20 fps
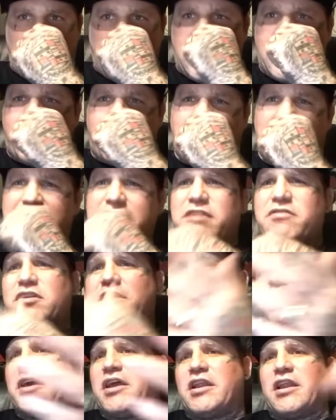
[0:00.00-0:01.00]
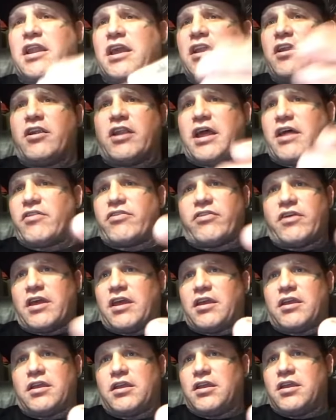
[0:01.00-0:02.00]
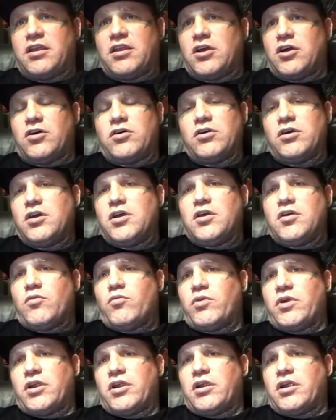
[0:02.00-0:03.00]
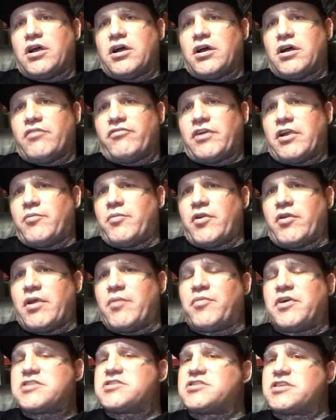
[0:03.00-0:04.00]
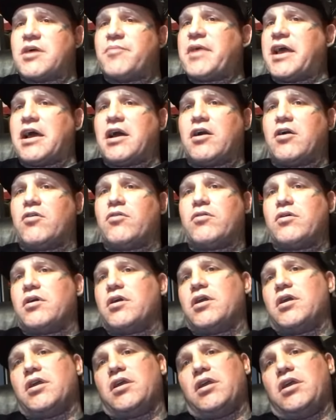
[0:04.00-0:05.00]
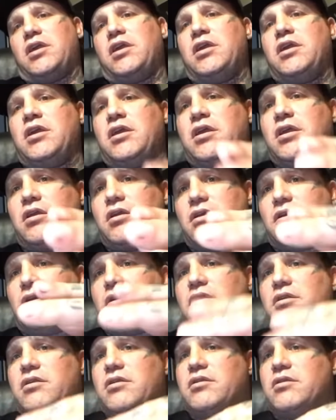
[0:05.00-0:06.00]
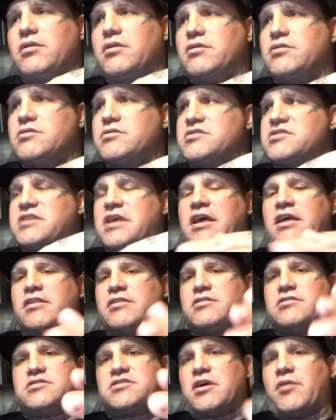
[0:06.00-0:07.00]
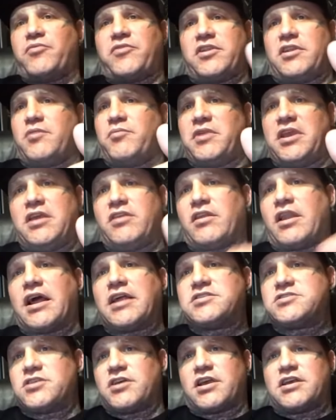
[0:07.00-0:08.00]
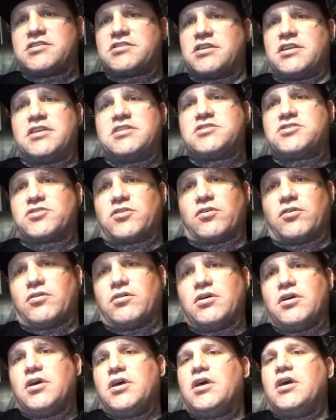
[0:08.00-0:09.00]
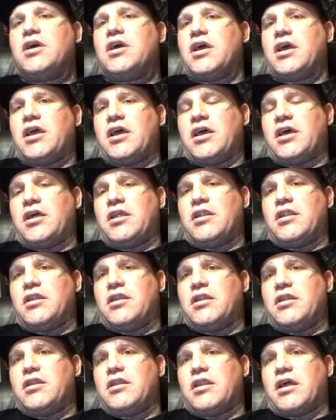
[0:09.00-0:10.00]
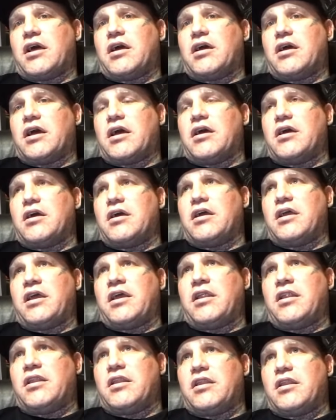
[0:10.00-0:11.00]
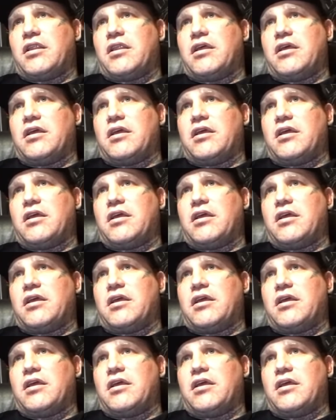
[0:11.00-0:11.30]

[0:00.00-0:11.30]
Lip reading: it might even have been an internet thing. You know, where if I remember right, but somehow he said something to me that I took as an insult, and I